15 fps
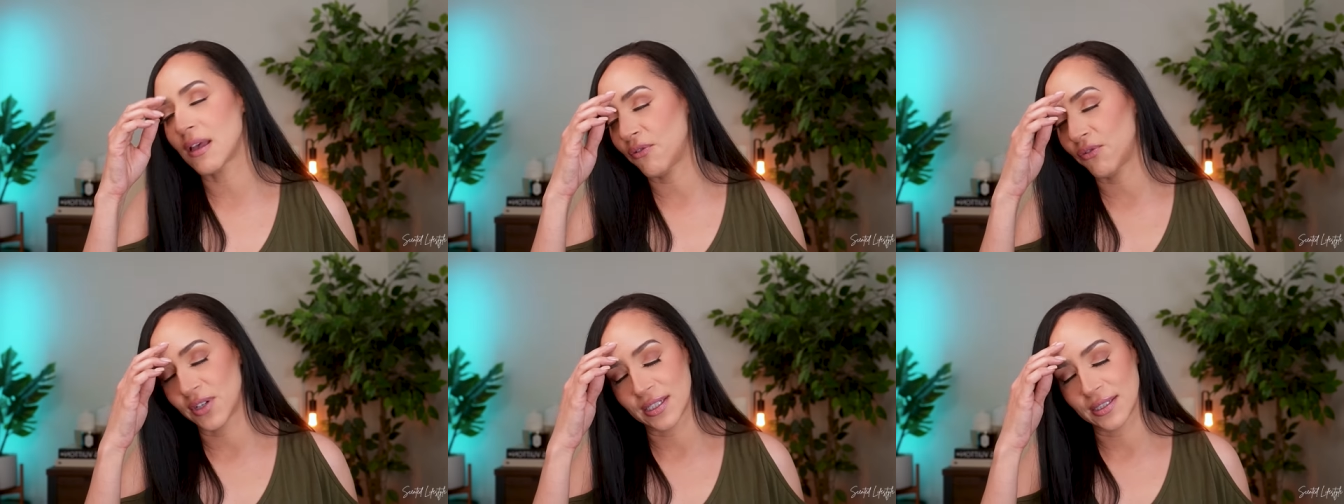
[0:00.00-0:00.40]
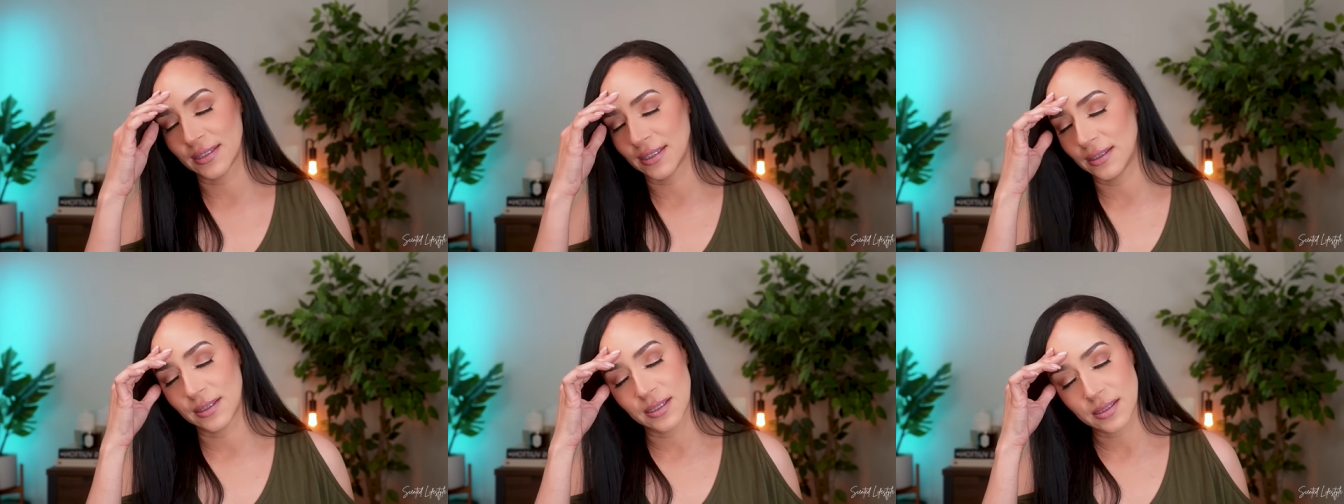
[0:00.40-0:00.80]
this
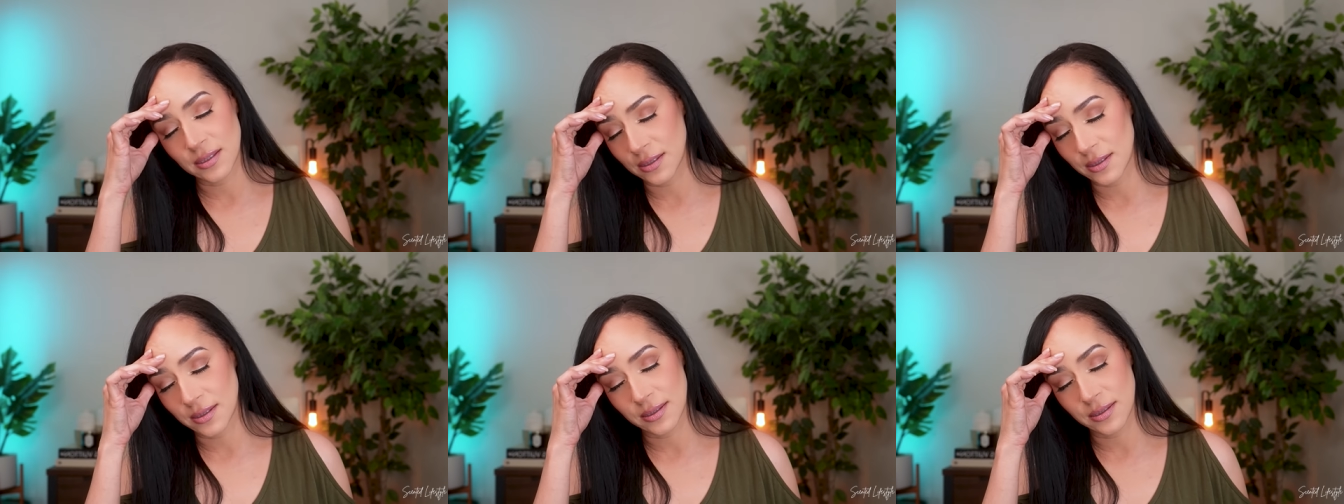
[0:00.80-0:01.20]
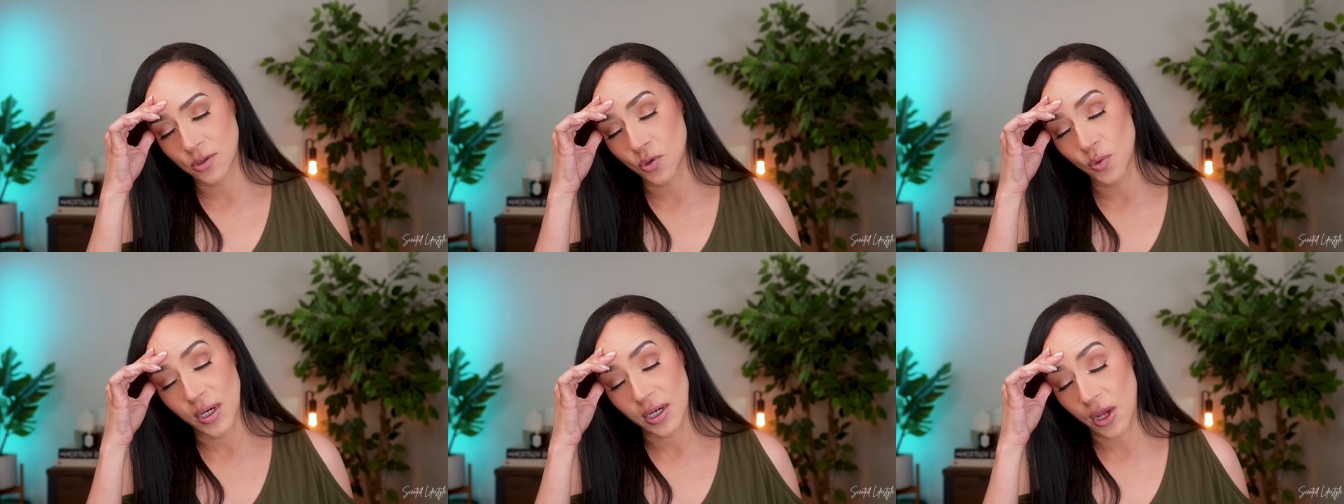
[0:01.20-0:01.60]
definitely, this
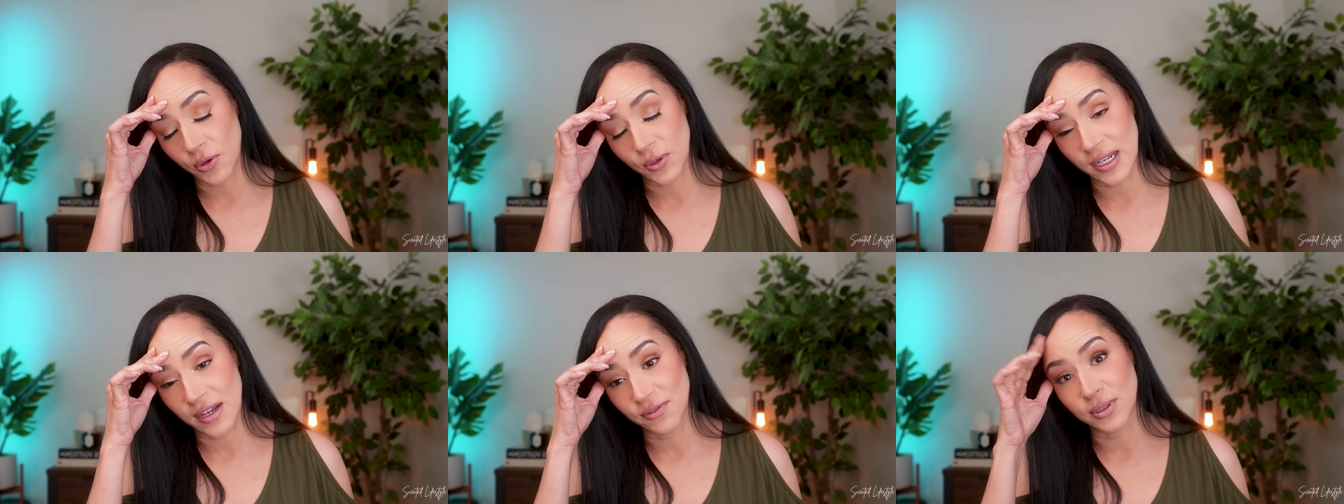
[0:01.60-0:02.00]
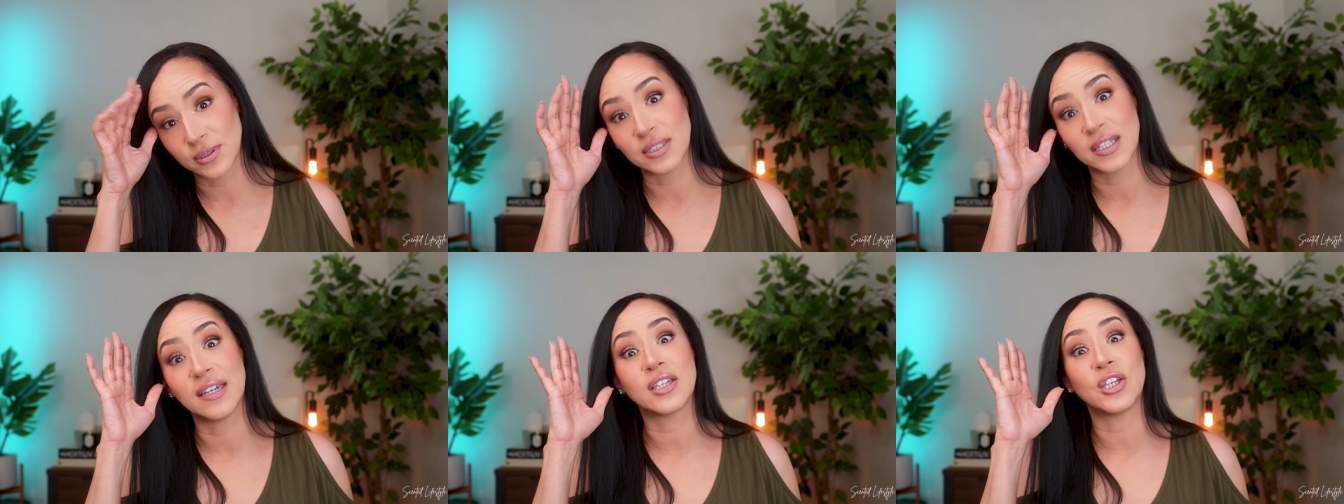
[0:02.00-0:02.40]
is to another
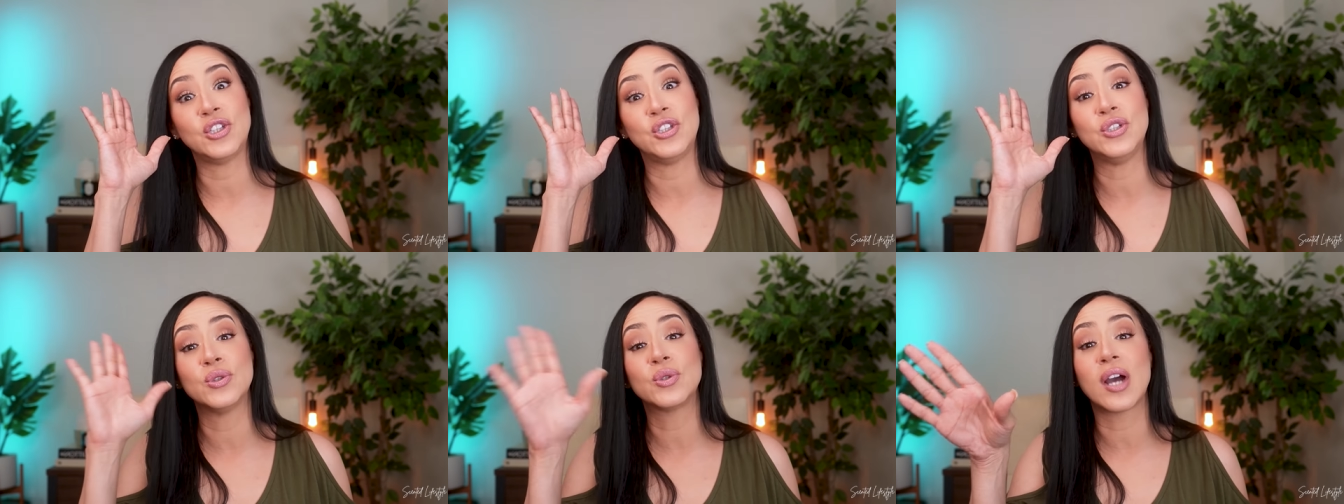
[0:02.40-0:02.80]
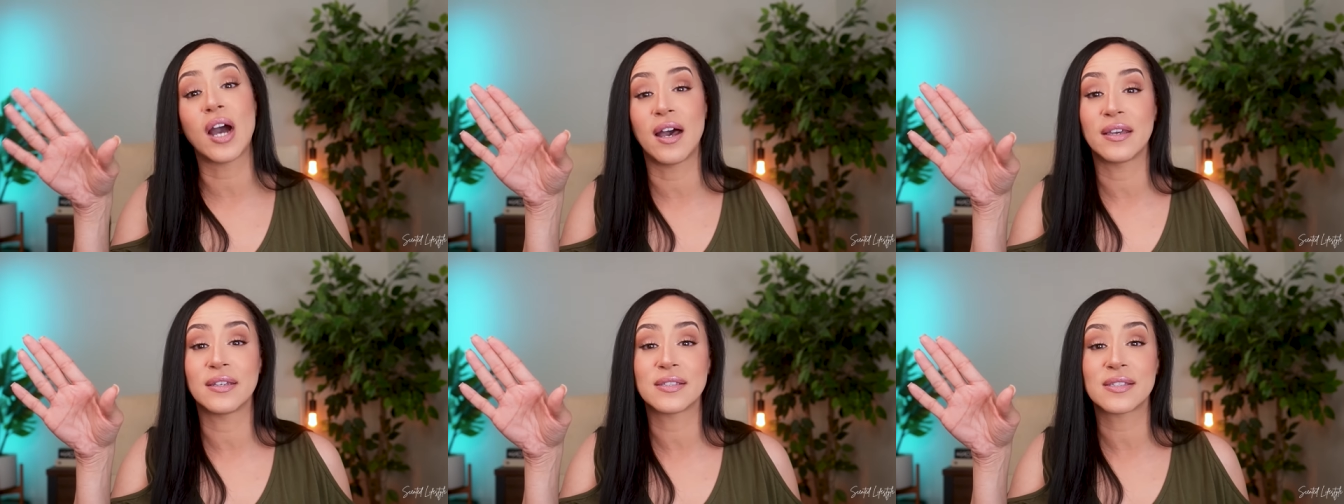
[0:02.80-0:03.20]
level. Like, you
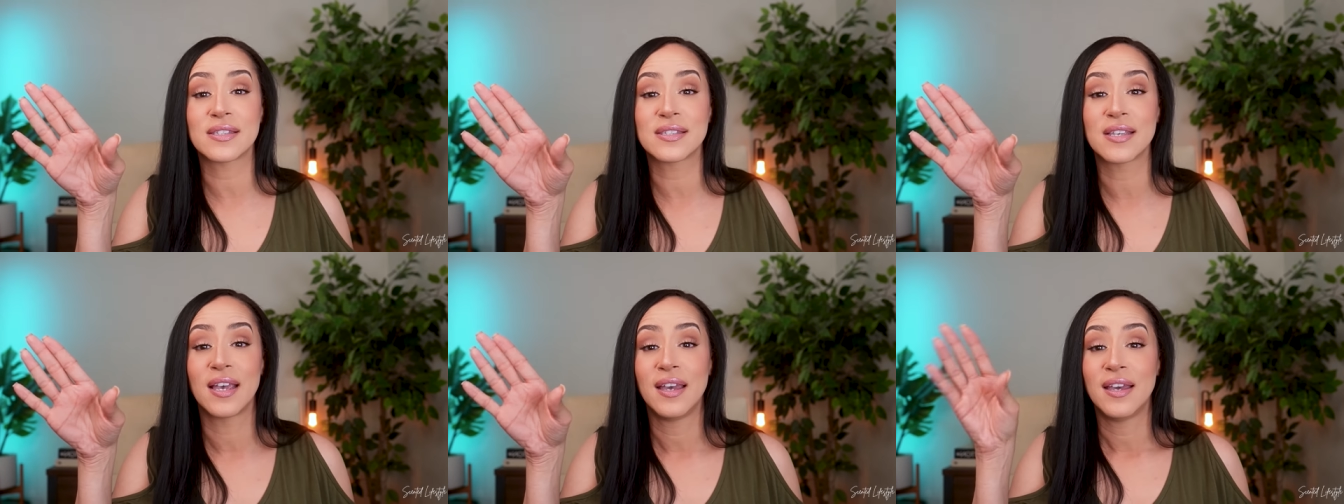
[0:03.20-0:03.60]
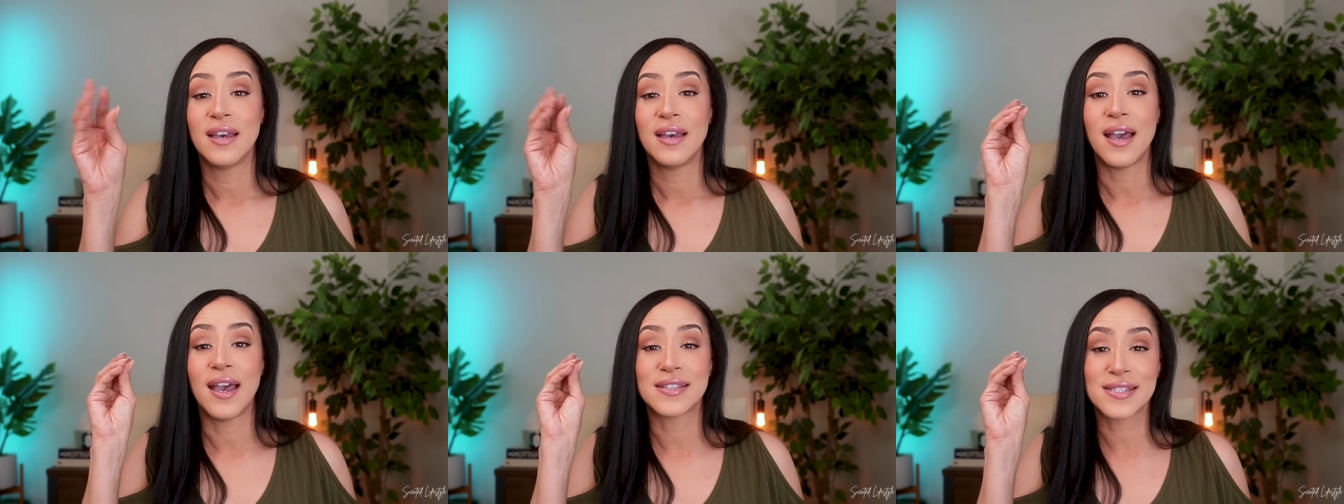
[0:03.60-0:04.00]
guys,
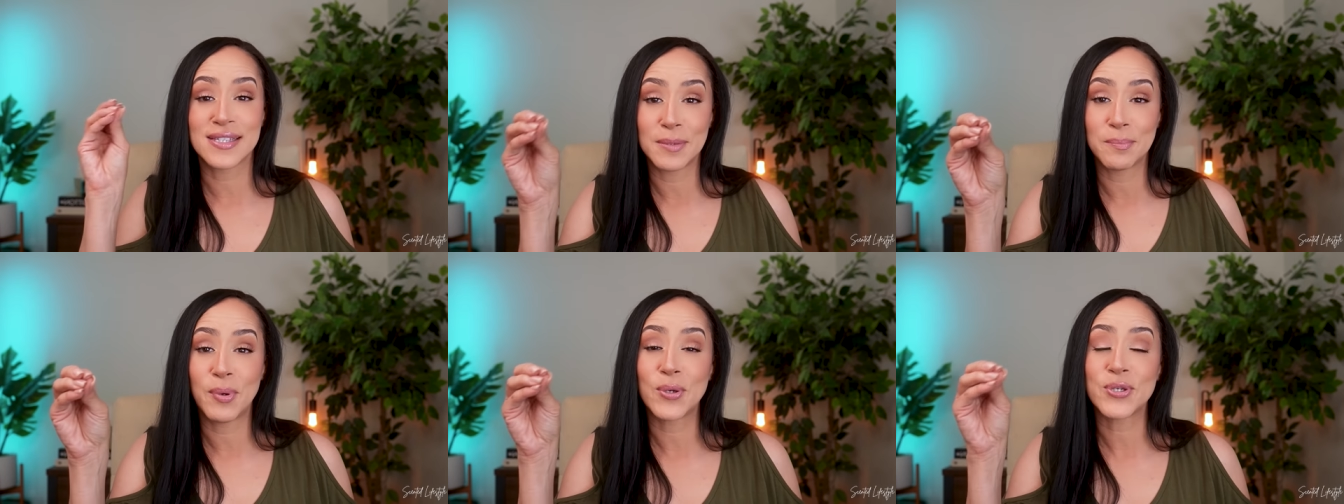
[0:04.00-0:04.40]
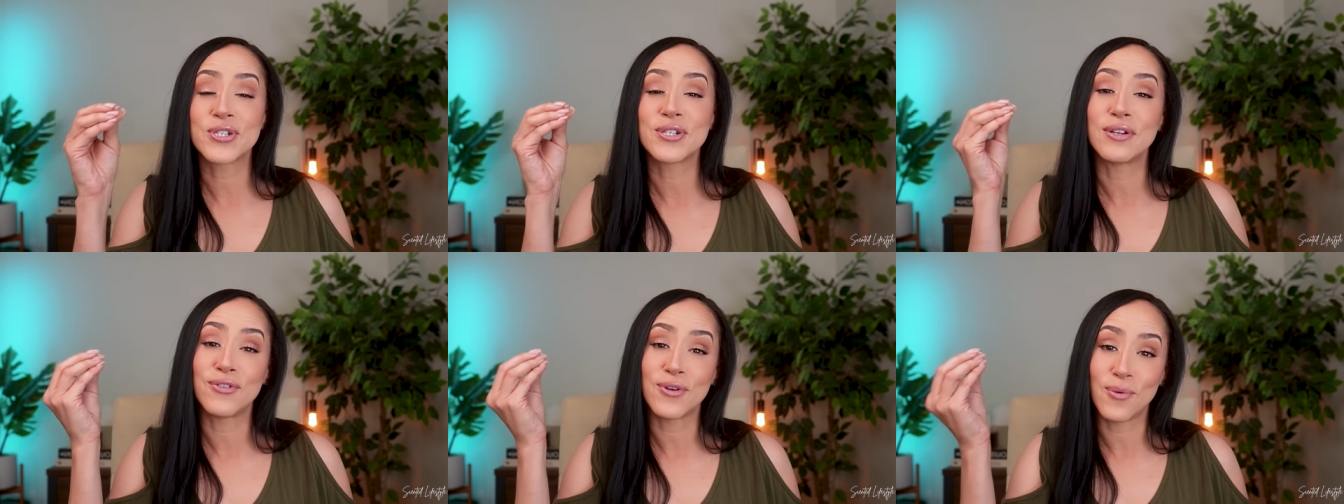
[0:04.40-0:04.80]
at Skin
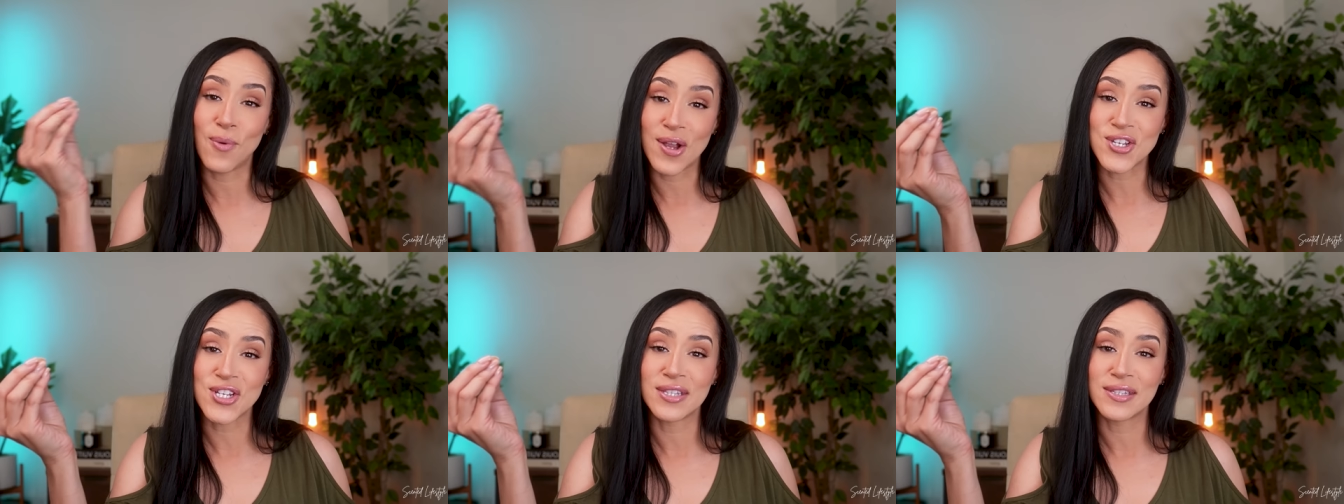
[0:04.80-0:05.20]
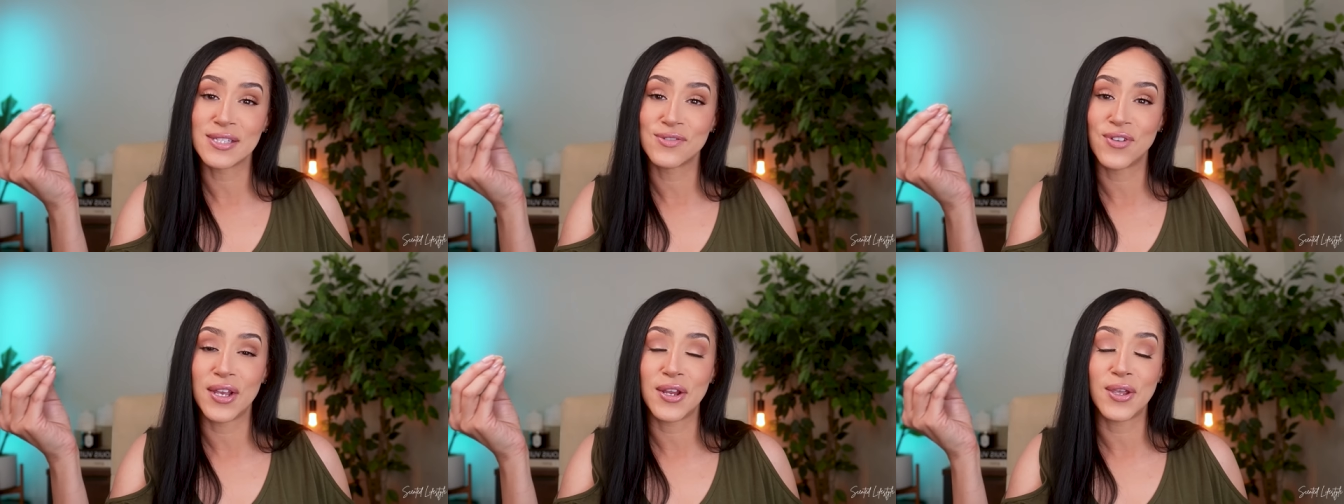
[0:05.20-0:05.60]
Potion if you're watching
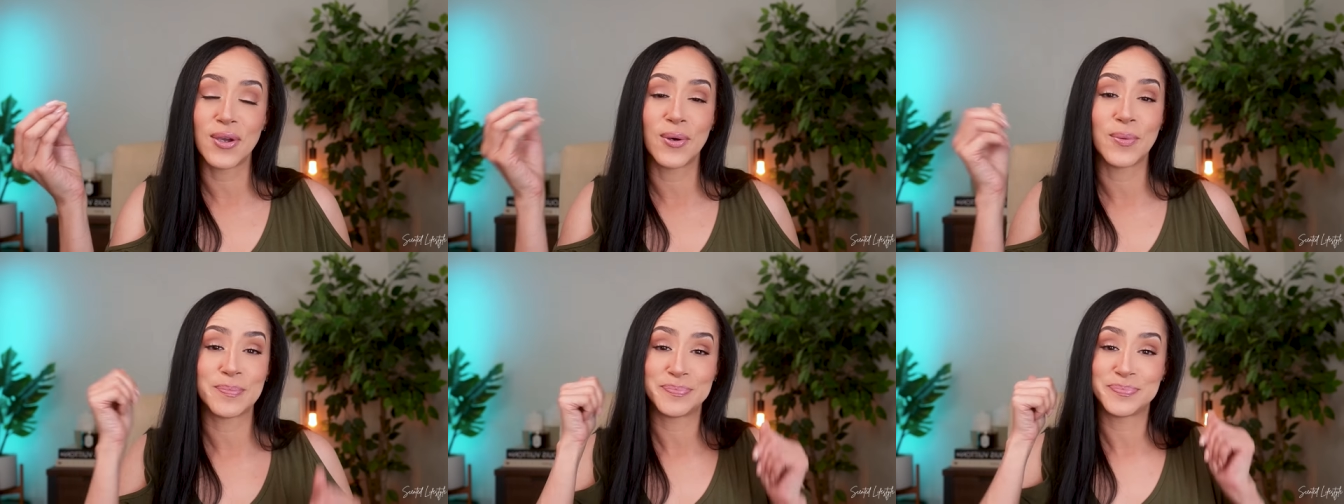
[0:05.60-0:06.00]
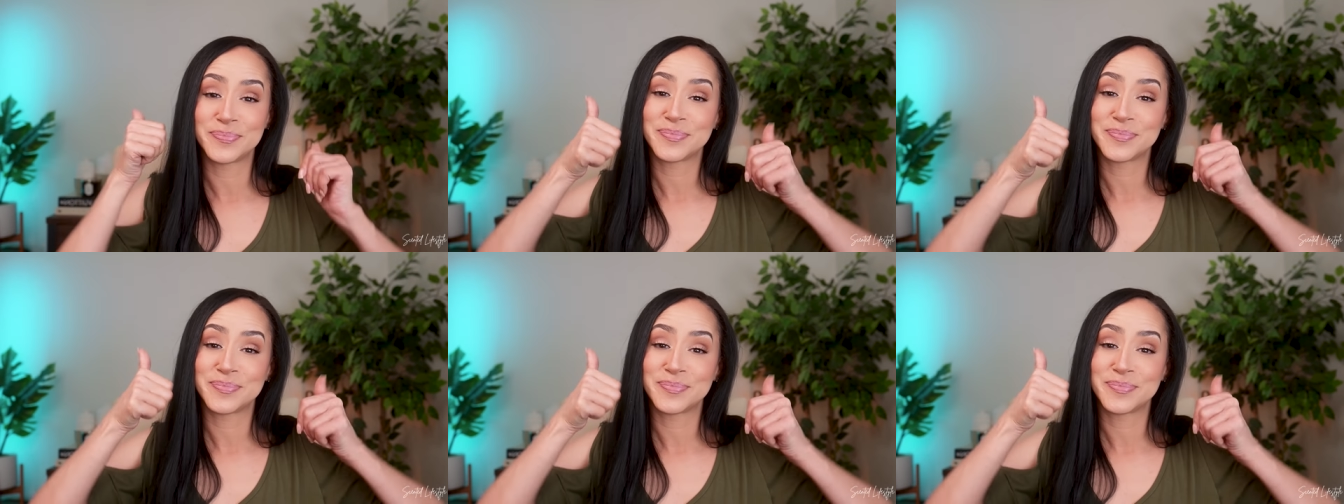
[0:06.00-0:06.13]
this video.